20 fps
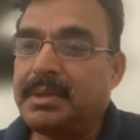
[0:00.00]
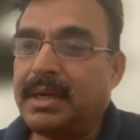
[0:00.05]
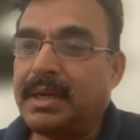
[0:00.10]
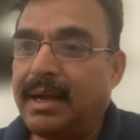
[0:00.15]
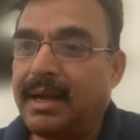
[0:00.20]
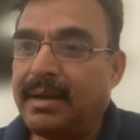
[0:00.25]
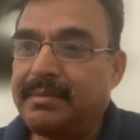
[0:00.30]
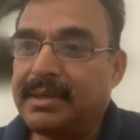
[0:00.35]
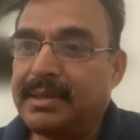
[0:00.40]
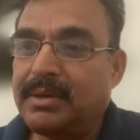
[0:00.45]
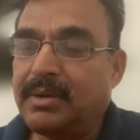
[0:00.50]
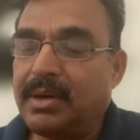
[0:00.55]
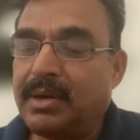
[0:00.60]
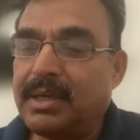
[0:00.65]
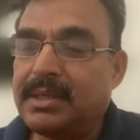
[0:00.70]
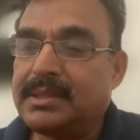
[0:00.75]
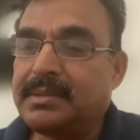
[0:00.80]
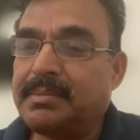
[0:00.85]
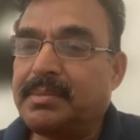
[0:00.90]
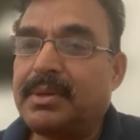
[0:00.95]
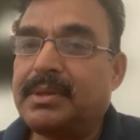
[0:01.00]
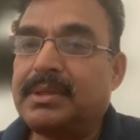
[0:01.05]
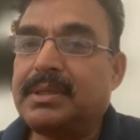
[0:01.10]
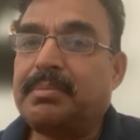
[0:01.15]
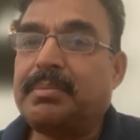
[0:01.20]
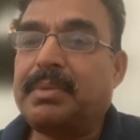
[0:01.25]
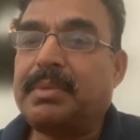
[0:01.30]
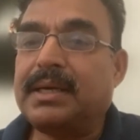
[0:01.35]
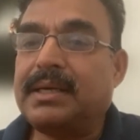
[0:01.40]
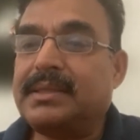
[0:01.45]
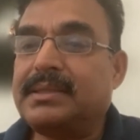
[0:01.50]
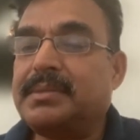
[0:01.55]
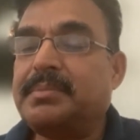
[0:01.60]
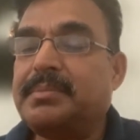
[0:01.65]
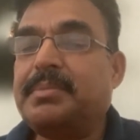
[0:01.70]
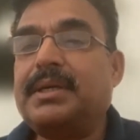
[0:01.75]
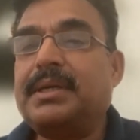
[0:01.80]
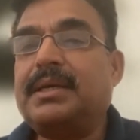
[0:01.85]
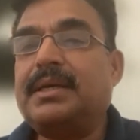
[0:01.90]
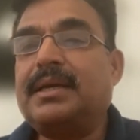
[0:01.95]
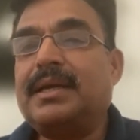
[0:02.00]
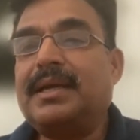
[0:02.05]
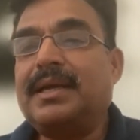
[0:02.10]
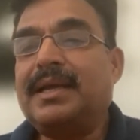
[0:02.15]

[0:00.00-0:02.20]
have a knowledge about the participant,